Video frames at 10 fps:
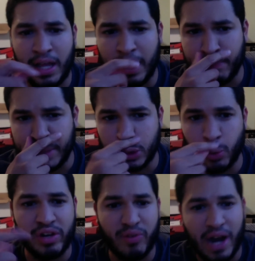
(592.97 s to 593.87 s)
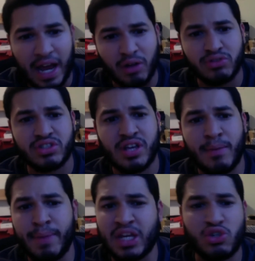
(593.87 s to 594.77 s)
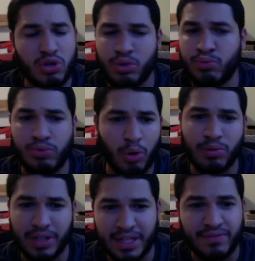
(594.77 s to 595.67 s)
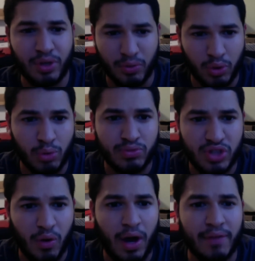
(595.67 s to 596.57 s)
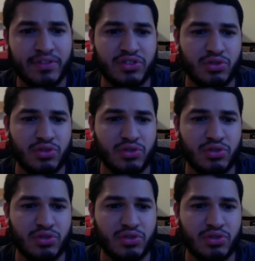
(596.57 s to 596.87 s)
In between rounds, make sure you don't leave the room so often,